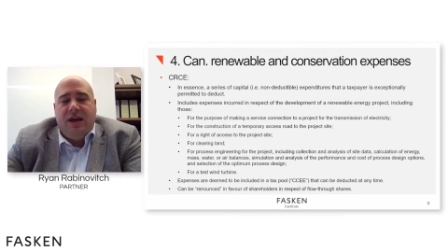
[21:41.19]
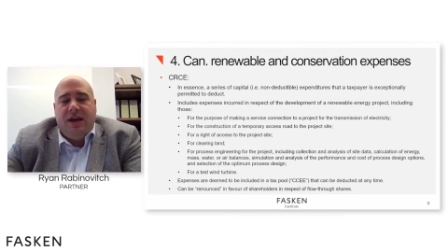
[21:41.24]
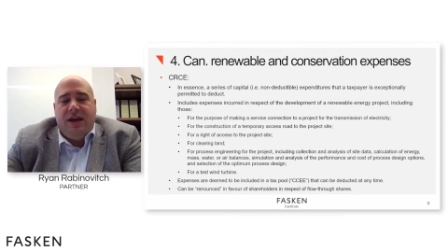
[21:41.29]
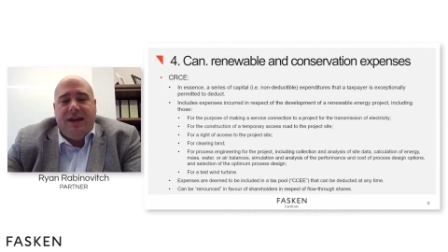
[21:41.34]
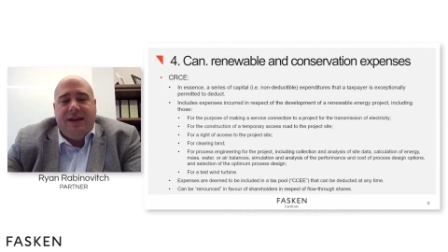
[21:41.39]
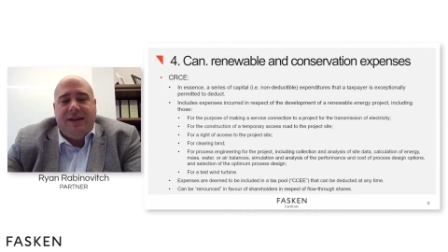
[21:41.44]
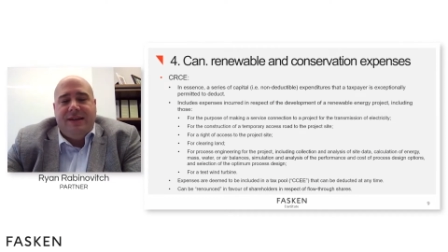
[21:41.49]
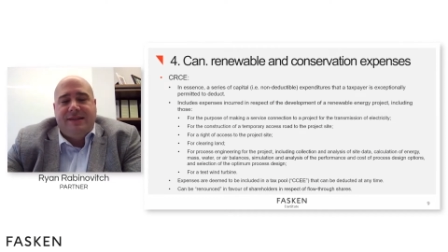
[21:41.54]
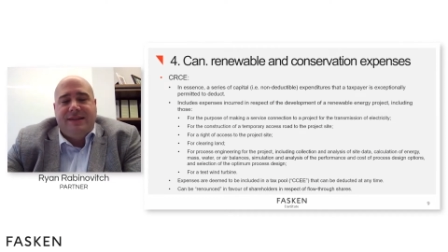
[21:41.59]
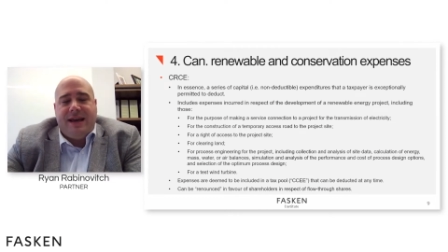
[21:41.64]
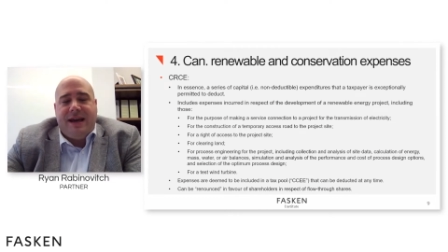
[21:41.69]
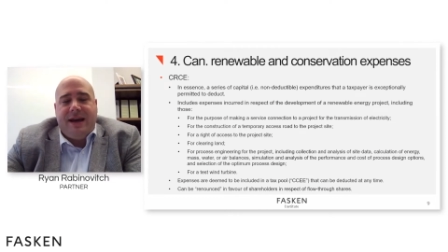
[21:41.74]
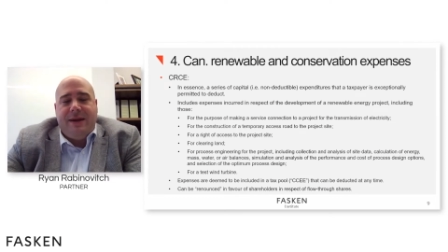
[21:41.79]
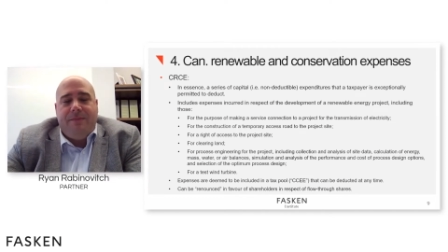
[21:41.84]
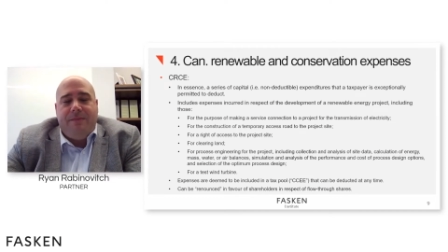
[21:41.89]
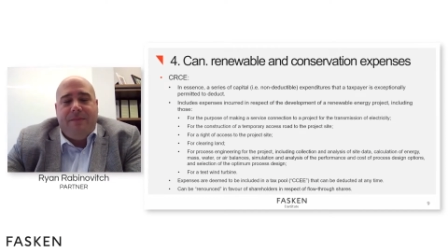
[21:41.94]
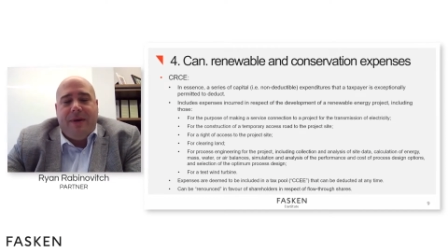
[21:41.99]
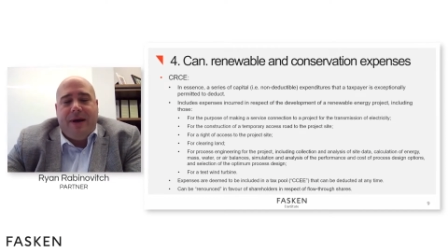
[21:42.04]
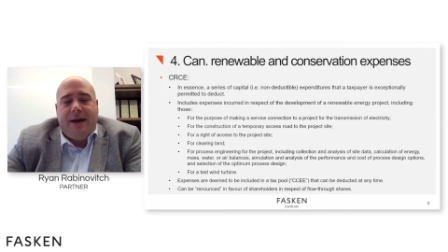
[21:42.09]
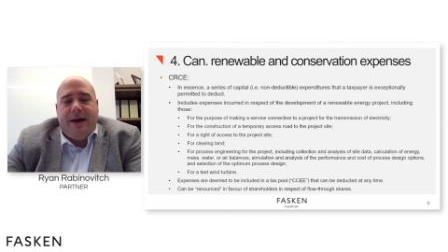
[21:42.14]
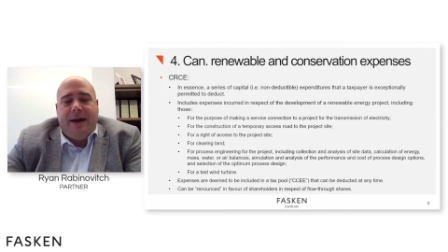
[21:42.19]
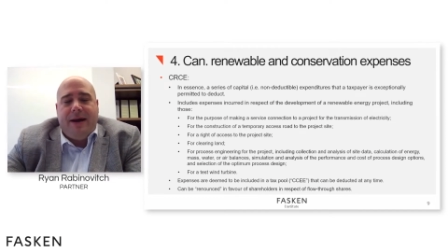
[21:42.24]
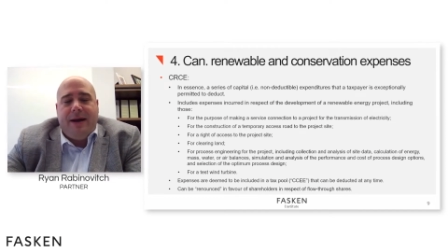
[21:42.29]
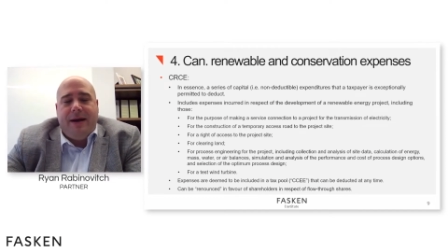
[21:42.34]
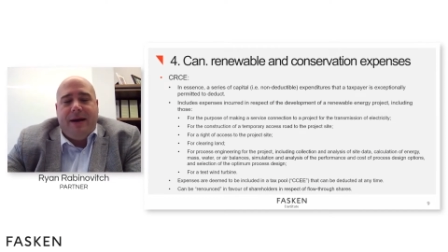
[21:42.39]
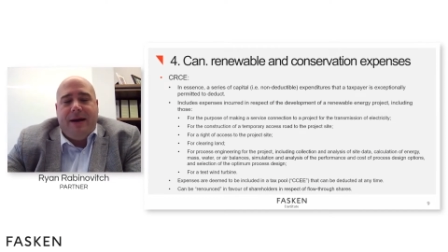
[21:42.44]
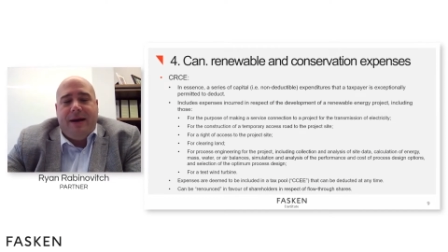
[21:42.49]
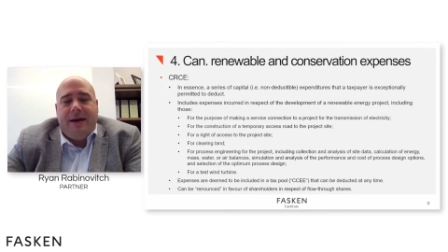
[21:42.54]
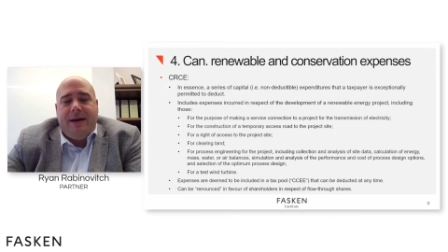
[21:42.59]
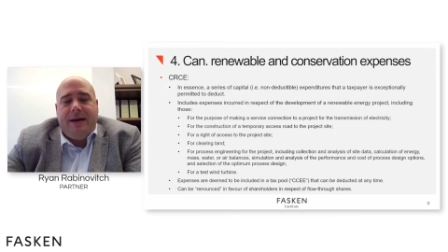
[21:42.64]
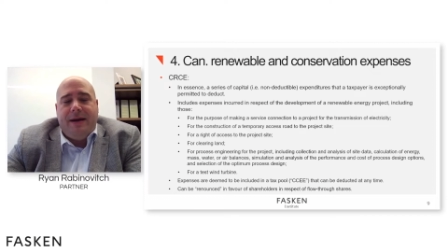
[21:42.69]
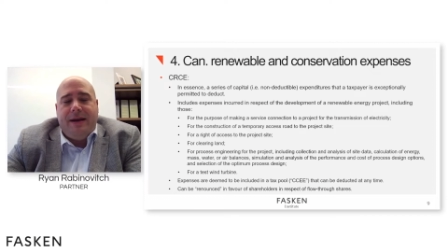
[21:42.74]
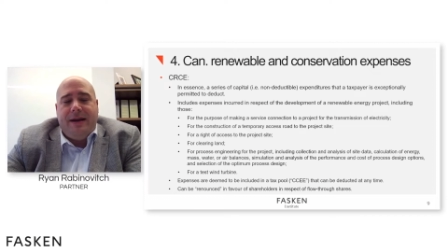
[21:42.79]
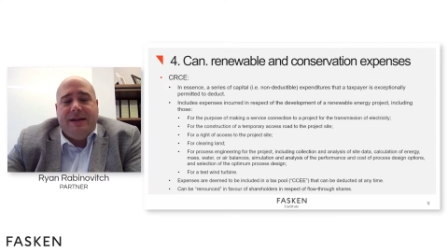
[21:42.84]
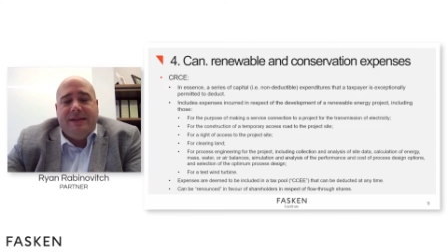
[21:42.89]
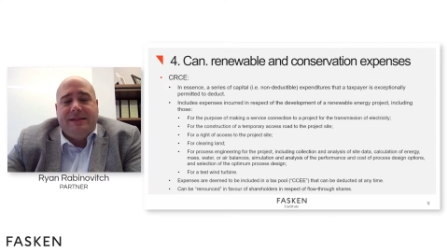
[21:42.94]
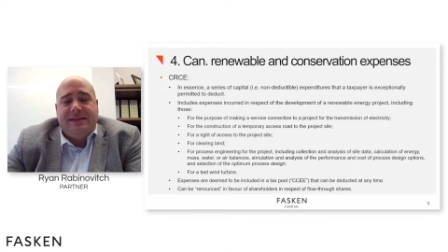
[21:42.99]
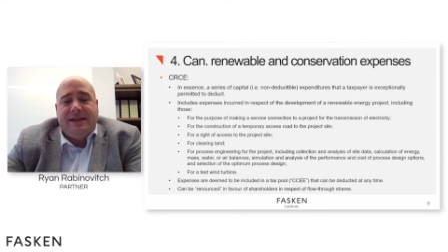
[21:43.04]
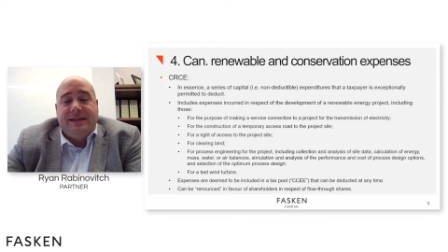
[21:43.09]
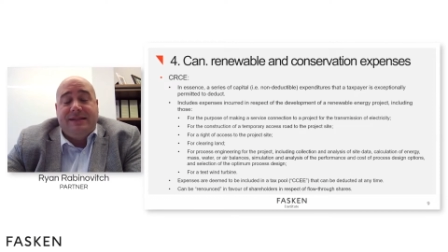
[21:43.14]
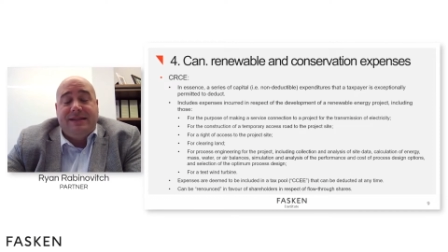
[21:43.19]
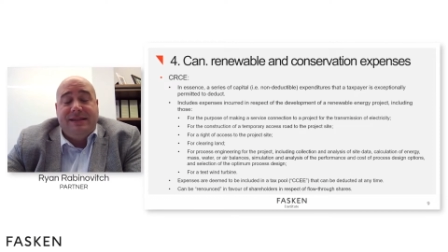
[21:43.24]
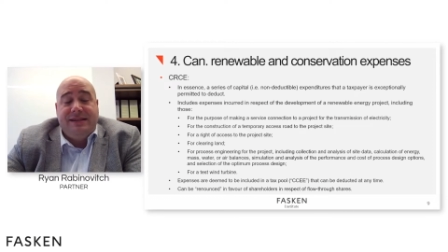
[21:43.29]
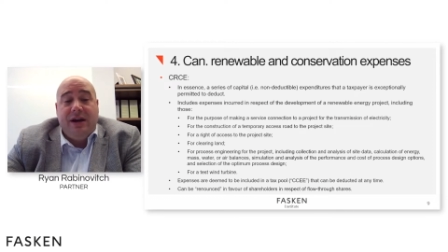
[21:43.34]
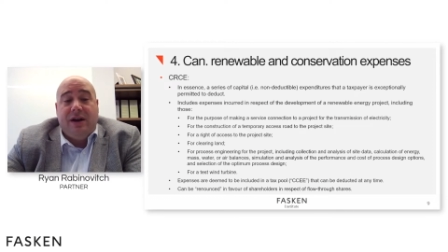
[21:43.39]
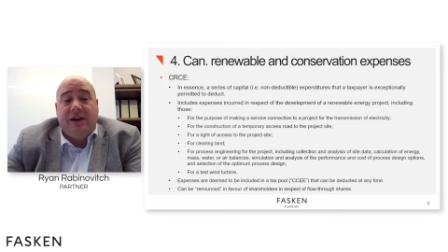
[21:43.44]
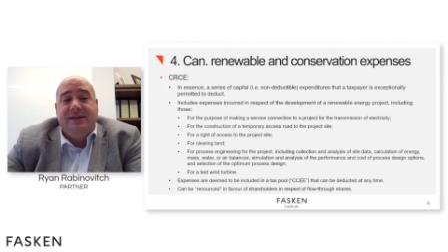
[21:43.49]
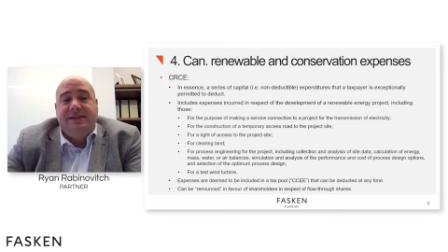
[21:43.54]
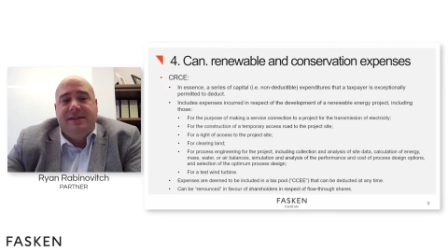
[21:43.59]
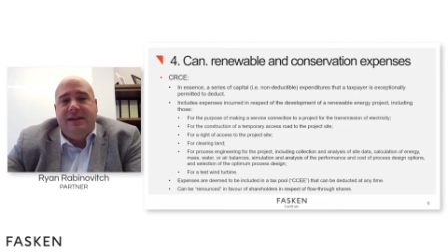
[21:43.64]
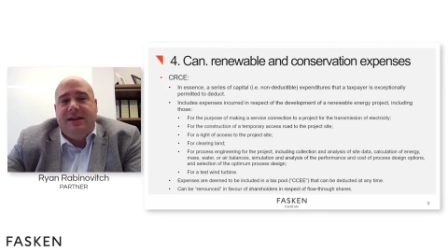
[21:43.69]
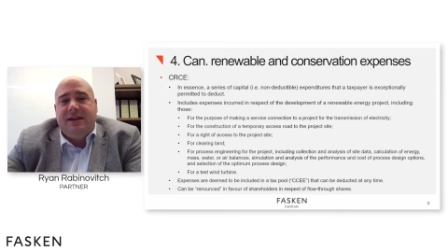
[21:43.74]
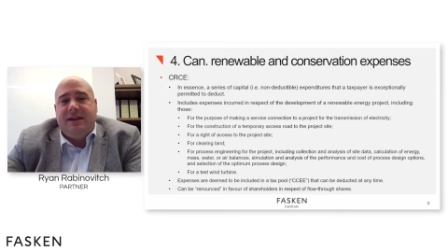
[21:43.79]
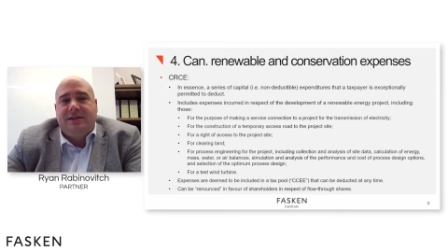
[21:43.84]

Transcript: is that CRC